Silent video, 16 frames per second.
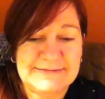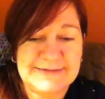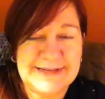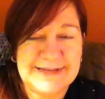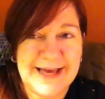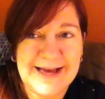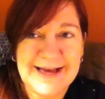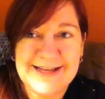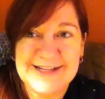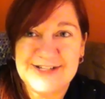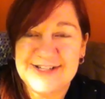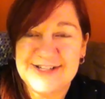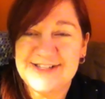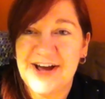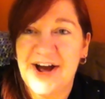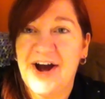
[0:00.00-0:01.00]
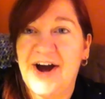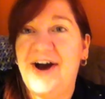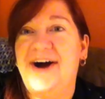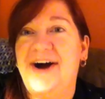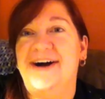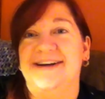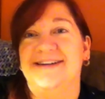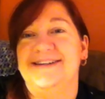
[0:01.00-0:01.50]
yeah, it's just
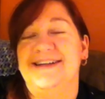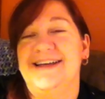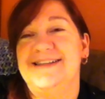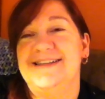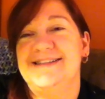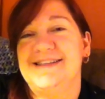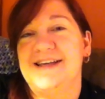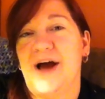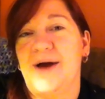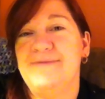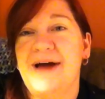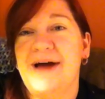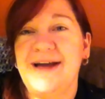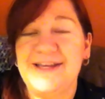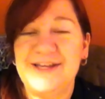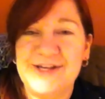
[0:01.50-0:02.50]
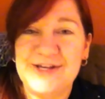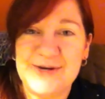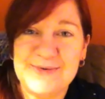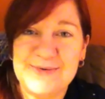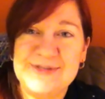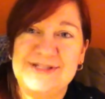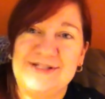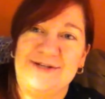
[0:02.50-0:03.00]
odd. It's I'm not
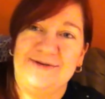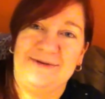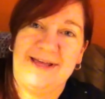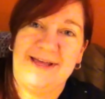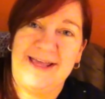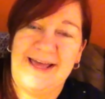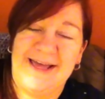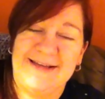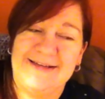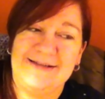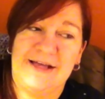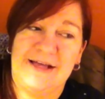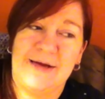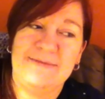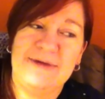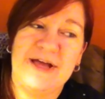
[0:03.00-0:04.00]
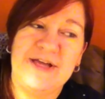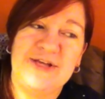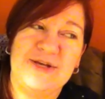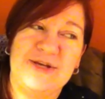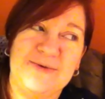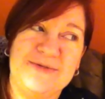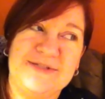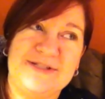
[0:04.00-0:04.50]
used to it yet. Like I'm not
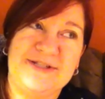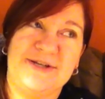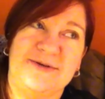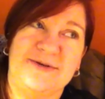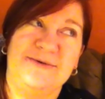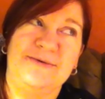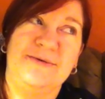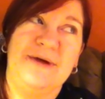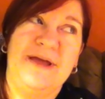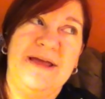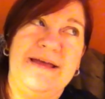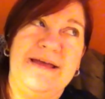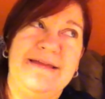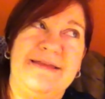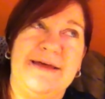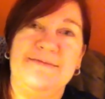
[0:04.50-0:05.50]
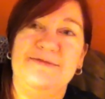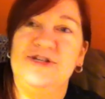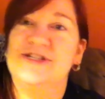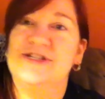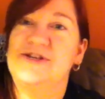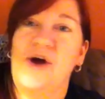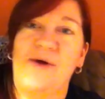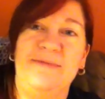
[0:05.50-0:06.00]
used to them
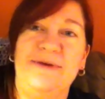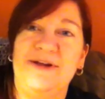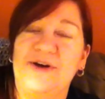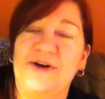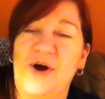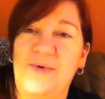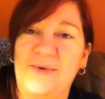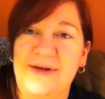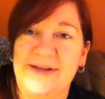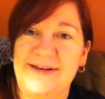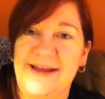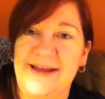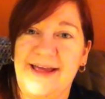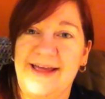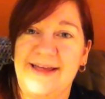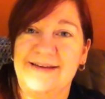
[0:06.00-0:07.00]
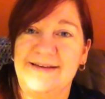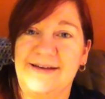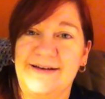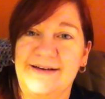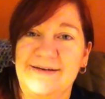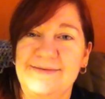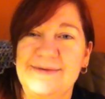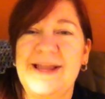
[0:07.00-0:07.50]
just coming and going and
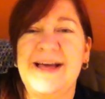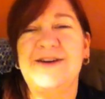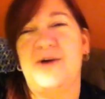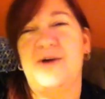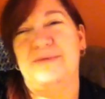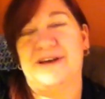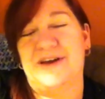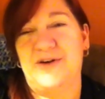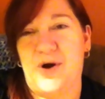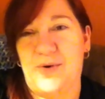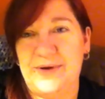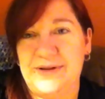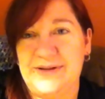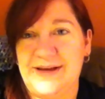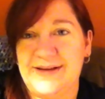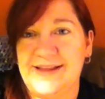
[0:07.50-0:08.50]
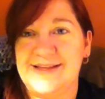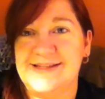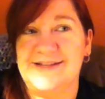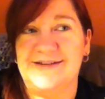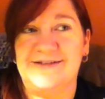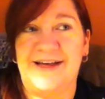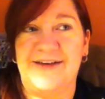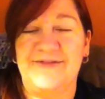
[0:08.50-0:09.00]
I'm mean, not coming and going. Like they
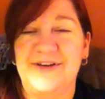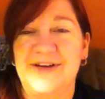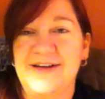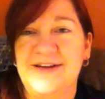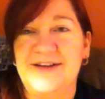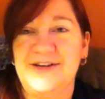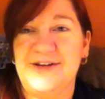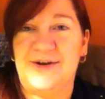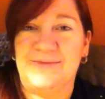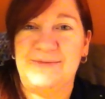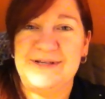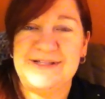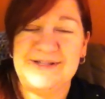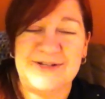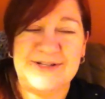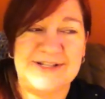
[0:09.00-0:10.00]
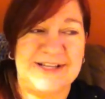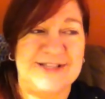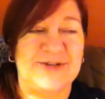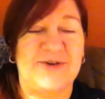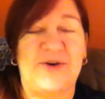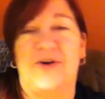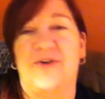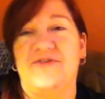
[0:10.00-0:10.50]
still have, you know, my son still has
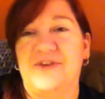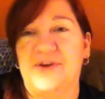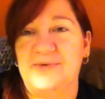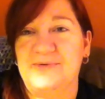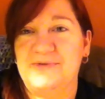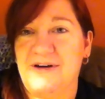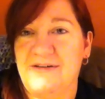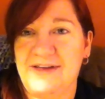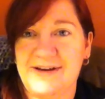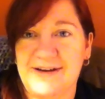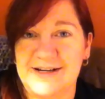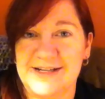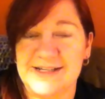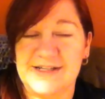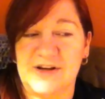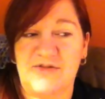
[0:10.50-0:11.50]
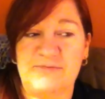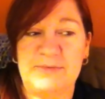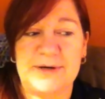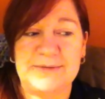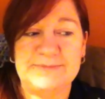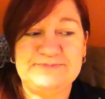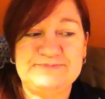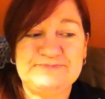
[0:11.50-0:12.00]
a curfew and all that kind of stuff,
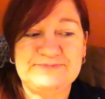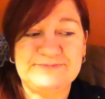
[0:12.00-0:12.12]
but